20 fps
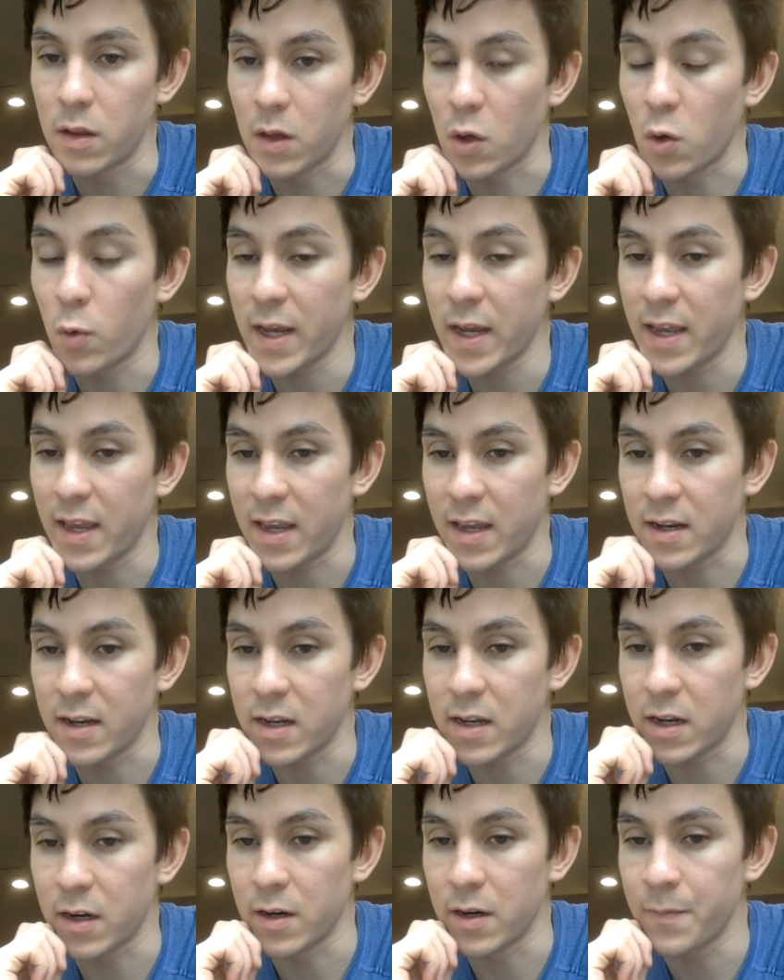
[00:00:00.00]
quick hint
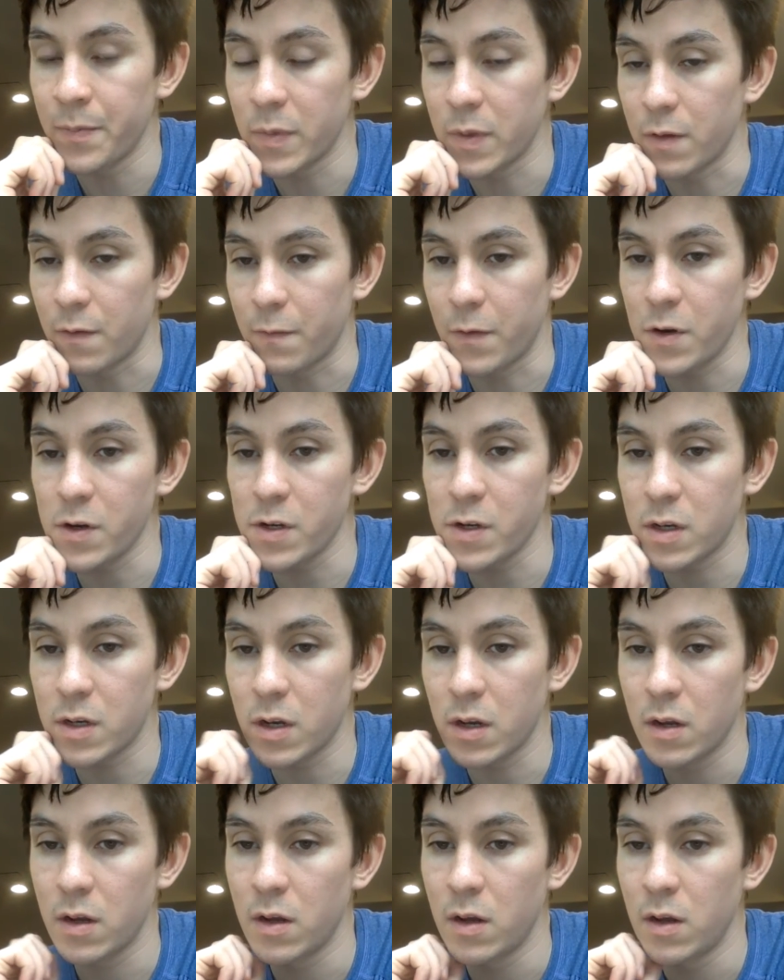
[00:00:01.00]
here. The
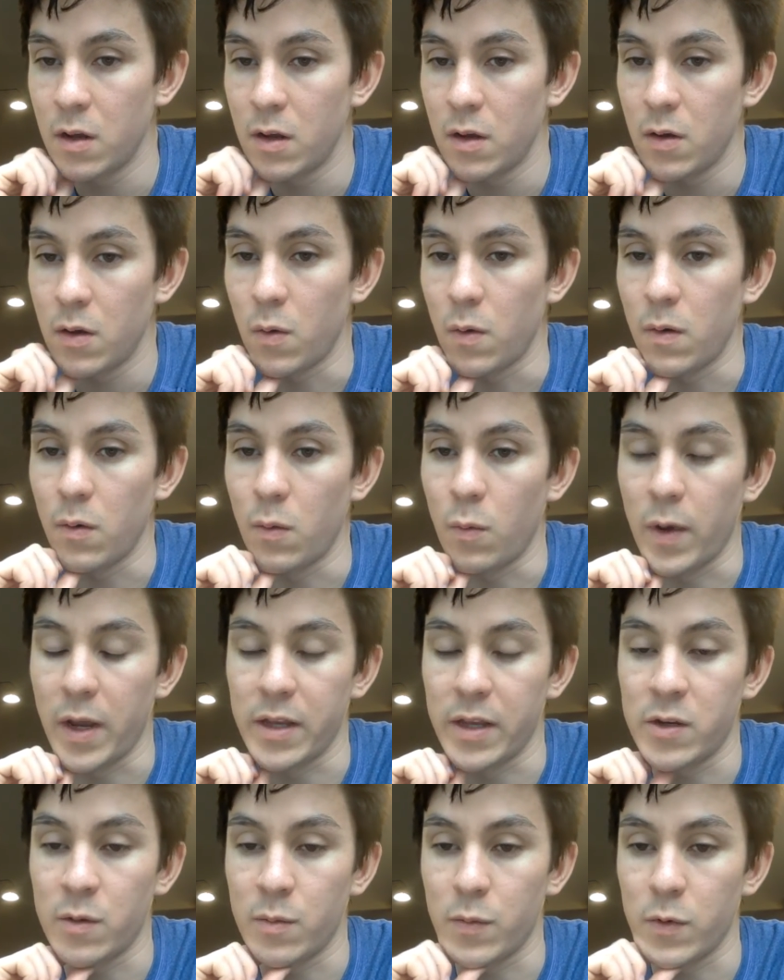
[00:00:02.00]
first
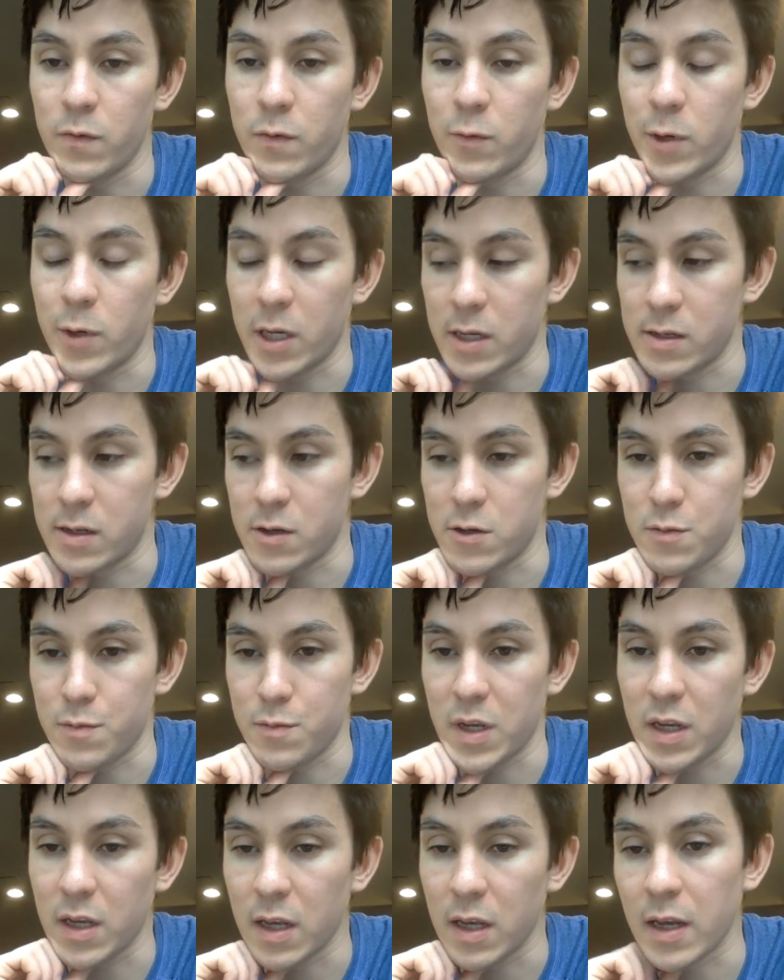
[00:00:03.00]
way to improve quick decision
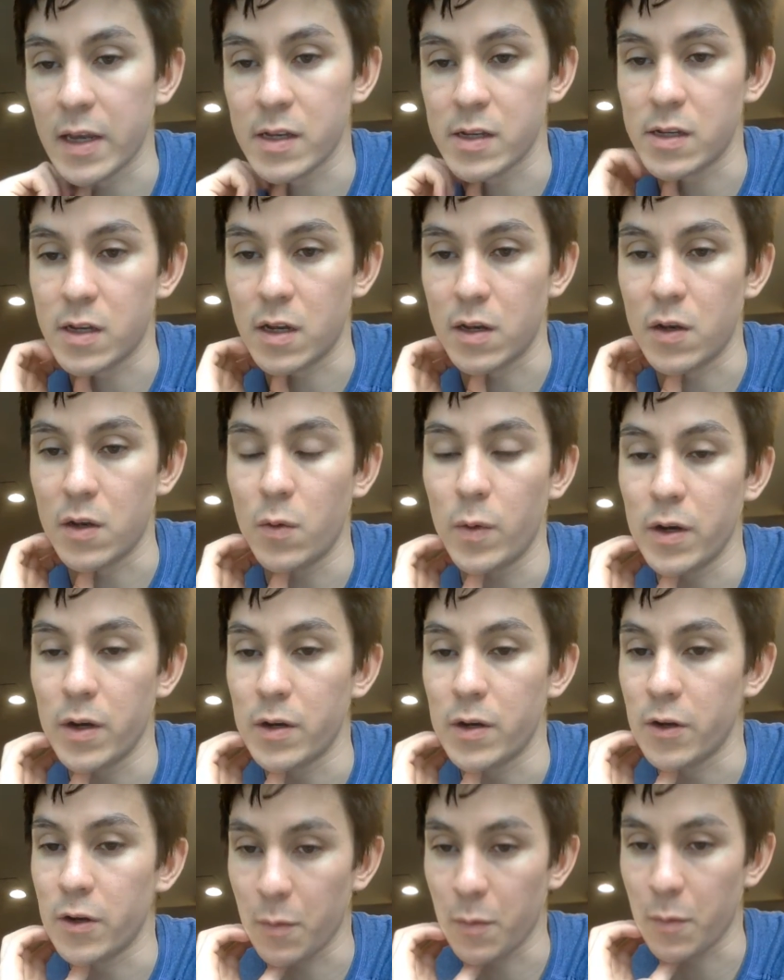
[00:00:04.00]
making is to know what
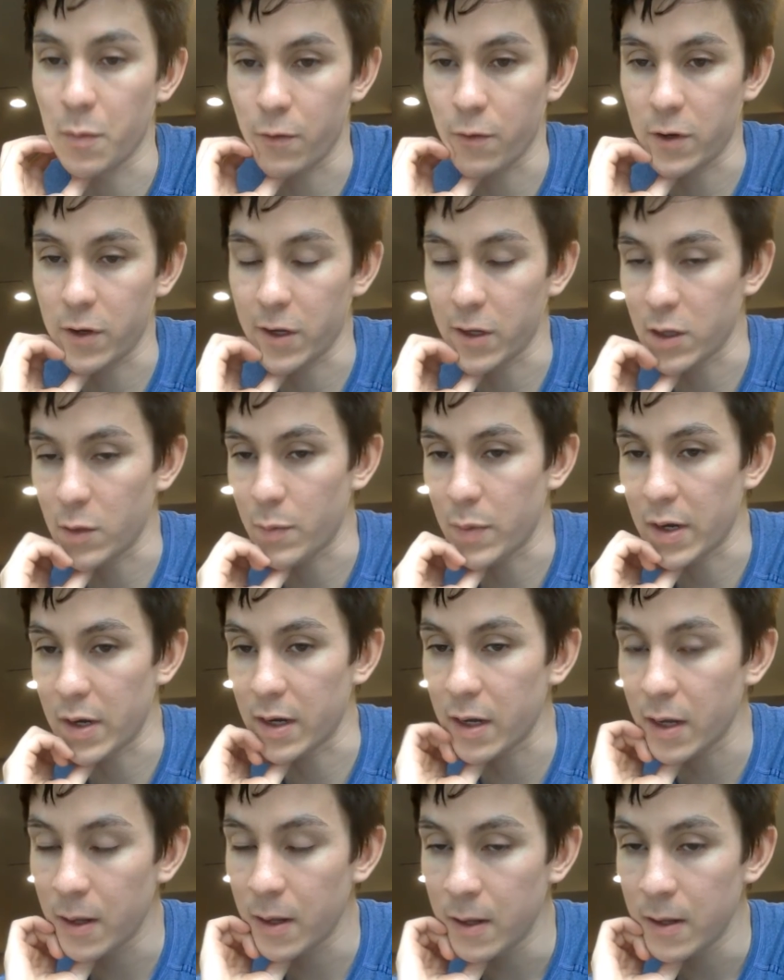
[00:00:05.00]
you're doing before you get the
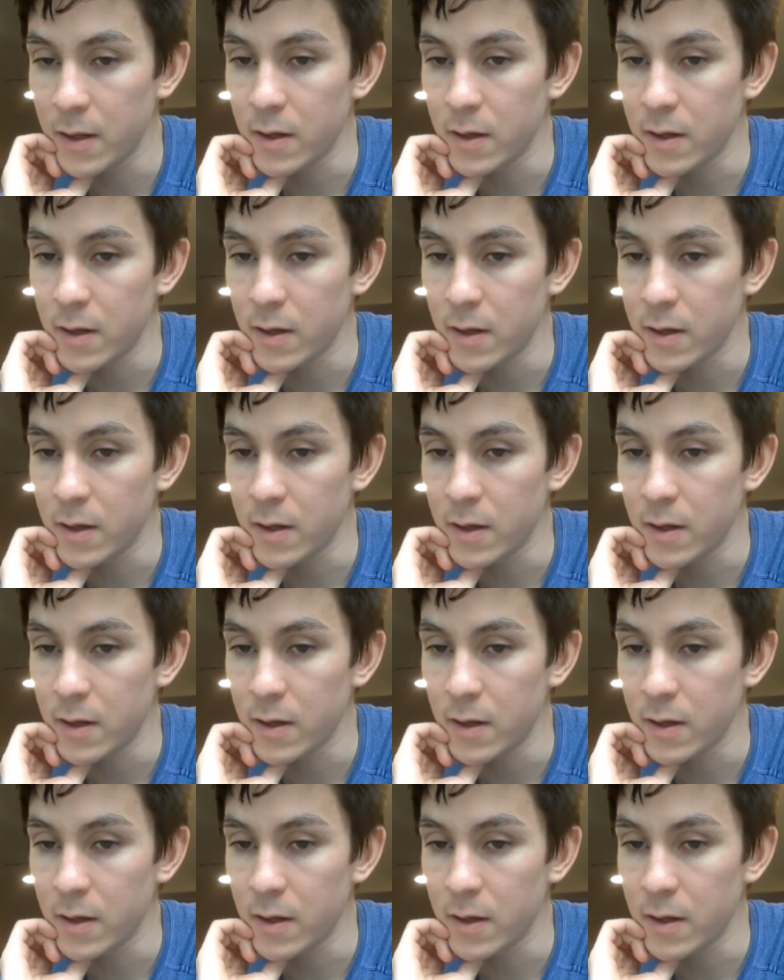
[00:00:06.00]
puck.